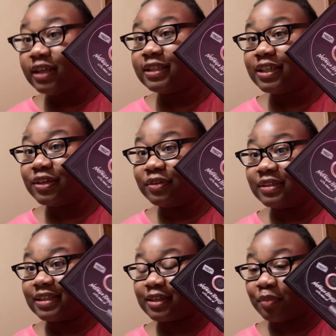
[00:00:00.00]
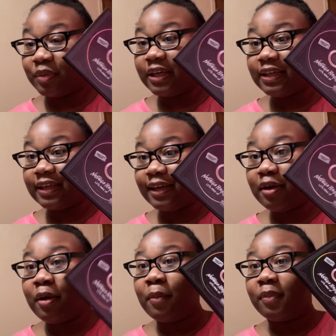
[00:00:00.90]
to use this completely,
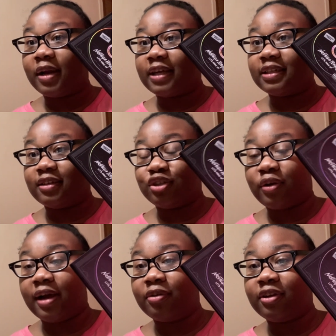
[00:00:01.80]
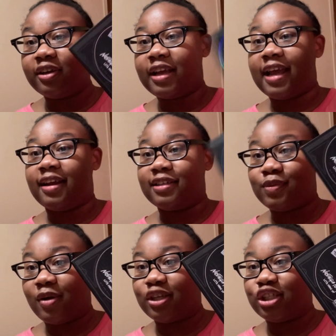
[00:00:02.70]
but I did a trial look and I
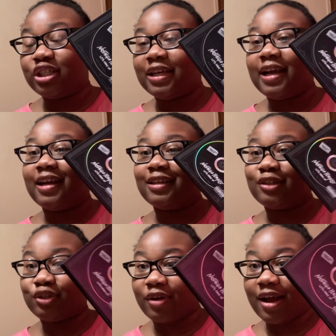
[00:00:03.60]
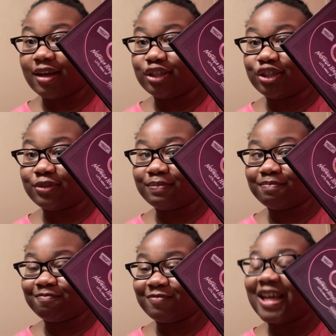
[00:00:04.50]
swatched it and it's trash.
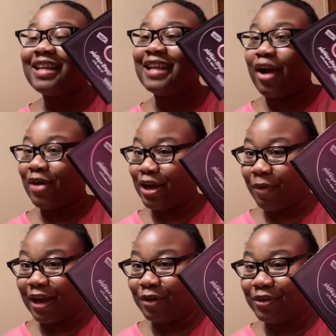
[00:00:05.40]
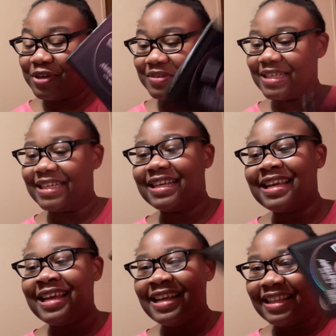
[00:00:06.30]
Now I know I don't use it.
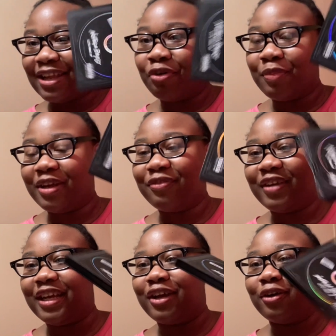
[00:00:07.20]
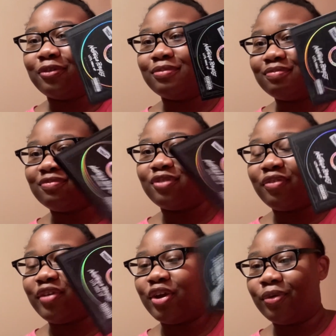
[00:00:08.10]
There will be a video
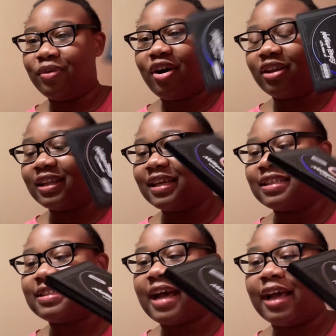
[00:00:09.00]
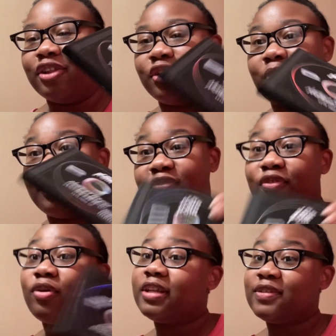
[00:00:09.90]
review on this either
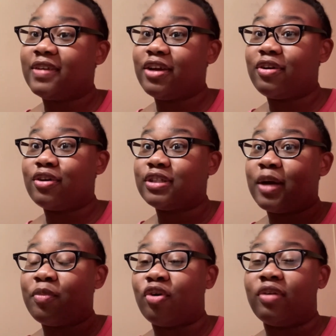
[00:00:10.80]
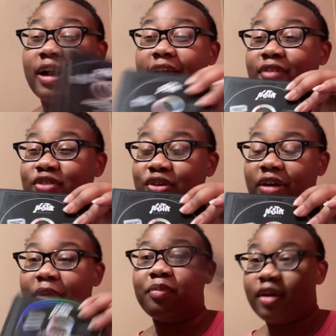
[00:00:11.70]
before this video goes up or right after
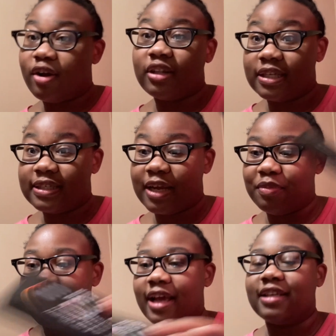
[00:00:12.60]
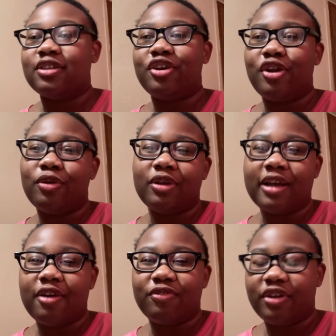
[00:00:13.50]
it, but on the same day. So, you know, look
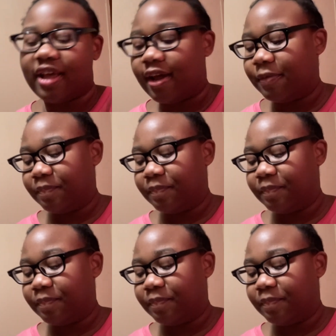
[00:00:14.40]
out for that.